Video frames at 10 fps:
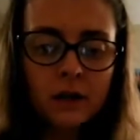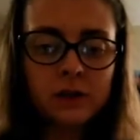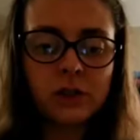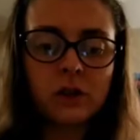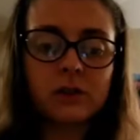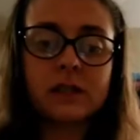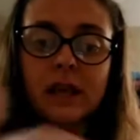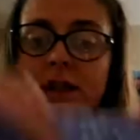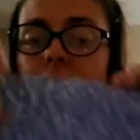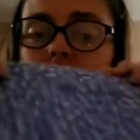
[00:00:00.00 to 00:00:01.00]
So
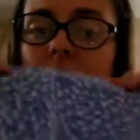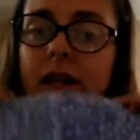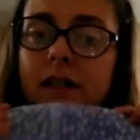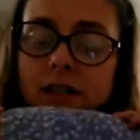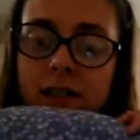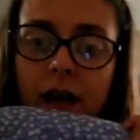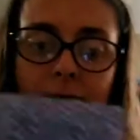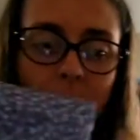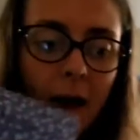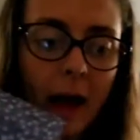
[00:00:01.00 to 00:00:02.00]
Santorini set
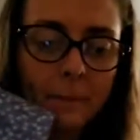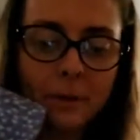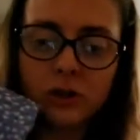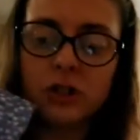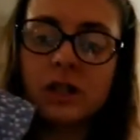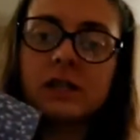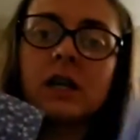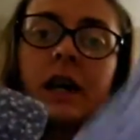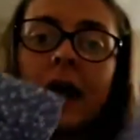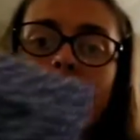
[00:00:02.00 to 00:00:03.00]
from @Bougies,